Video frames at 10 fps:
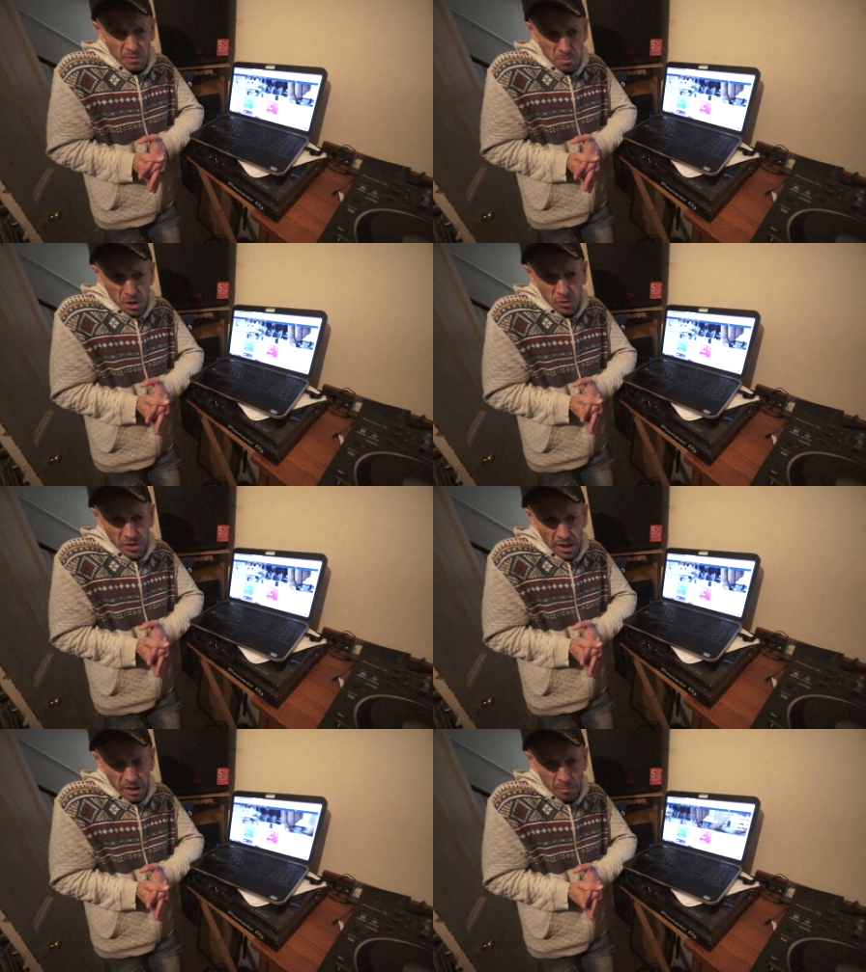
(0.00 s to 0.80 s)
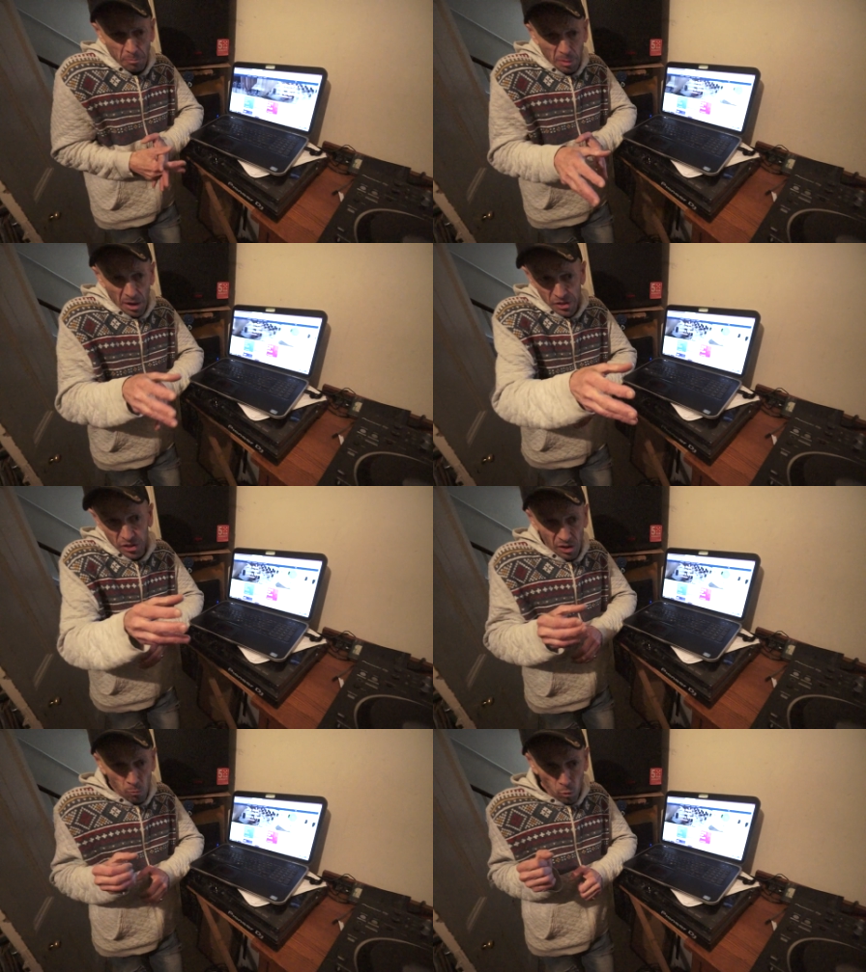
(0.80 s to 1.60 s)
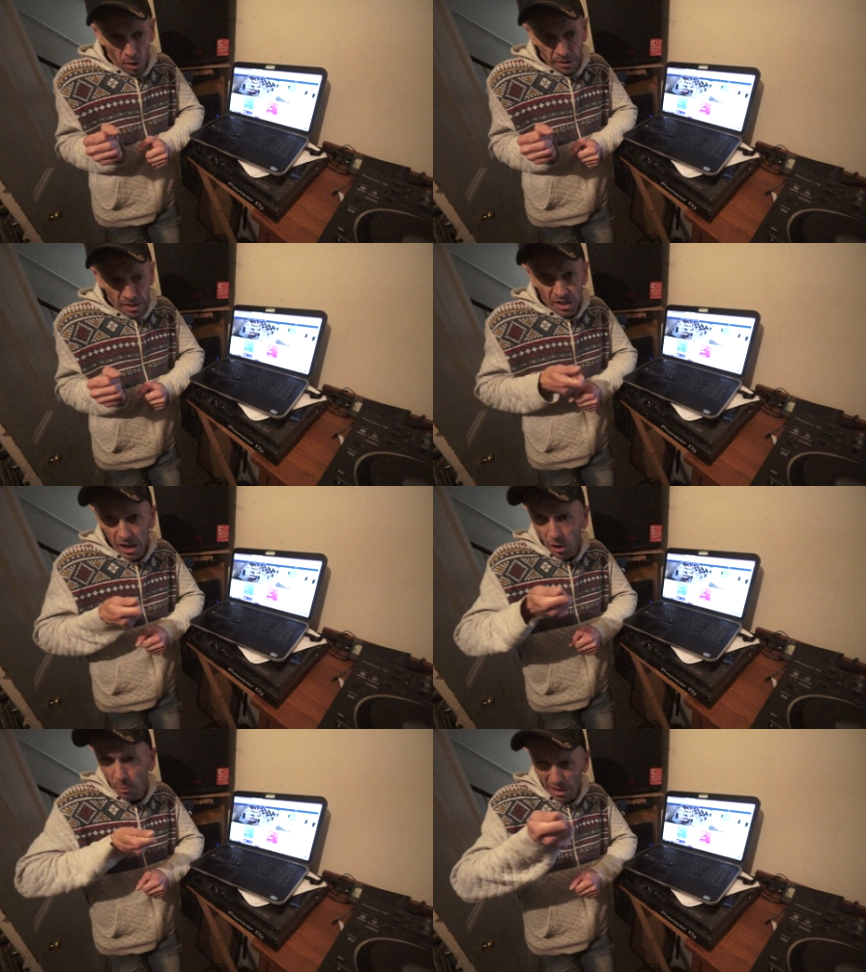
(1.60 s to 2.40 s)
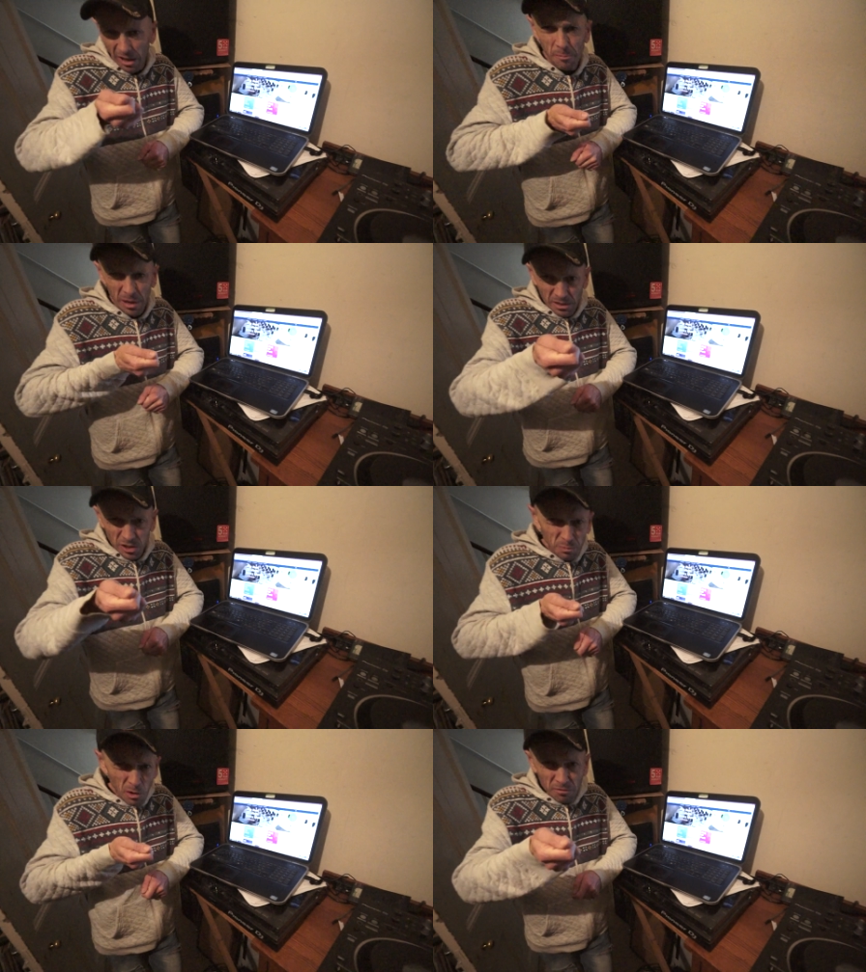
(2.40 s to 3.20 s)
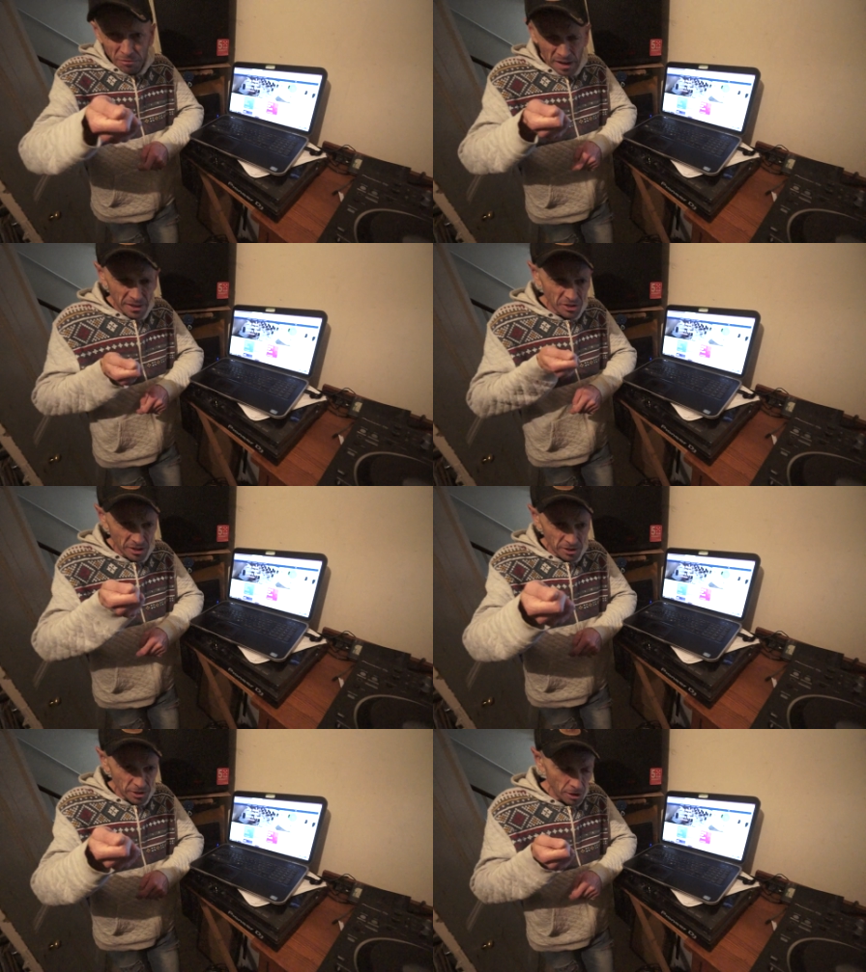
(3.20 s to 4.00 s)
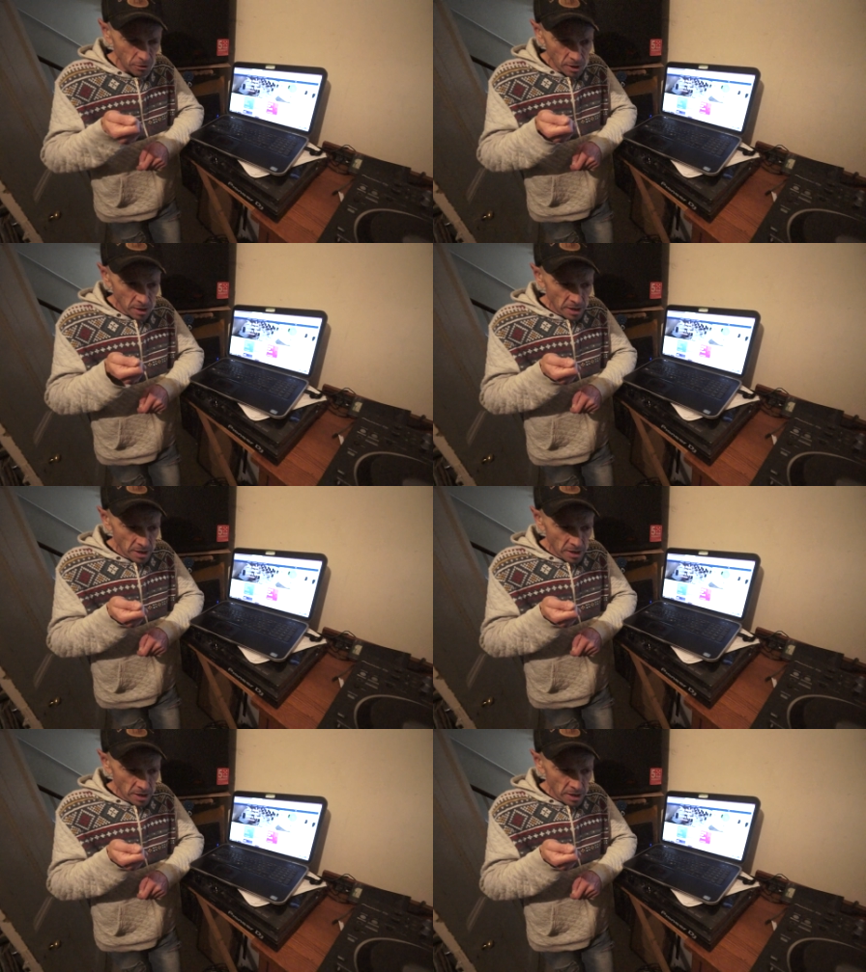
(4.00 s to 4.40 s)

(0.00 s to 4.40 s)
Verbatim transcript: music by someone it's a little bit like being spoon-fed isn't it you know